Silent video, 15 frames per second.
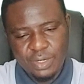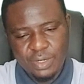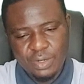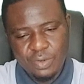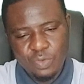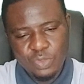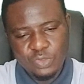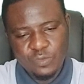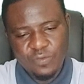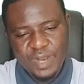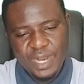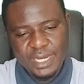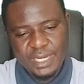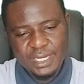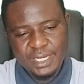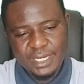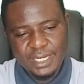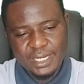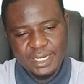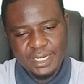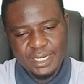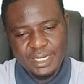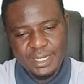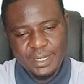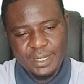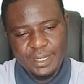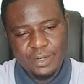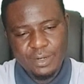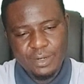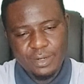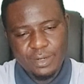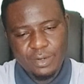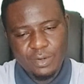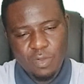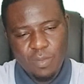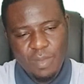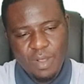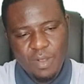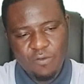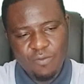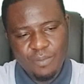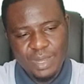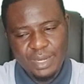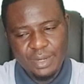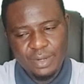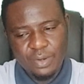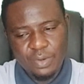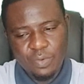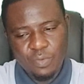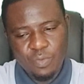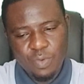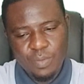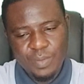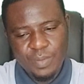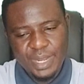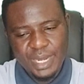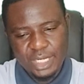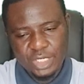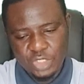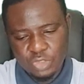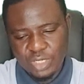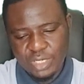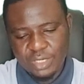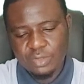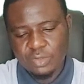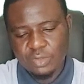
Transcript: We should find the number of men, women, and children.